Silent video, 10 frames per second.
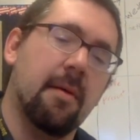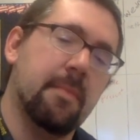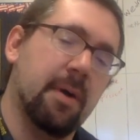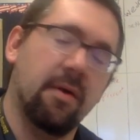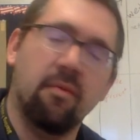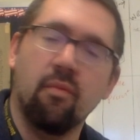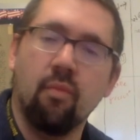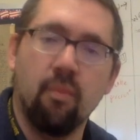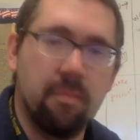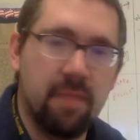but
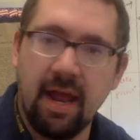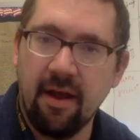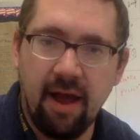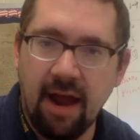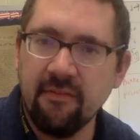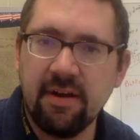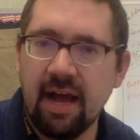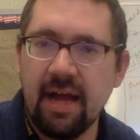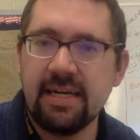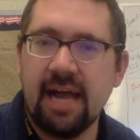every
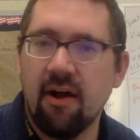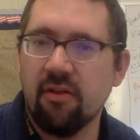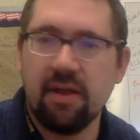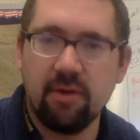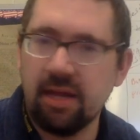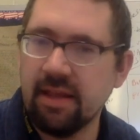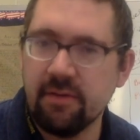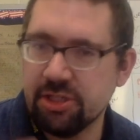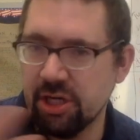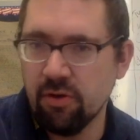encounter they were in, they
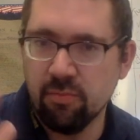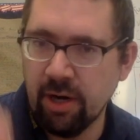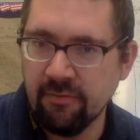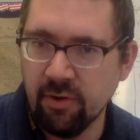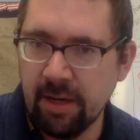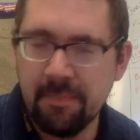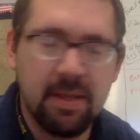would show bravery.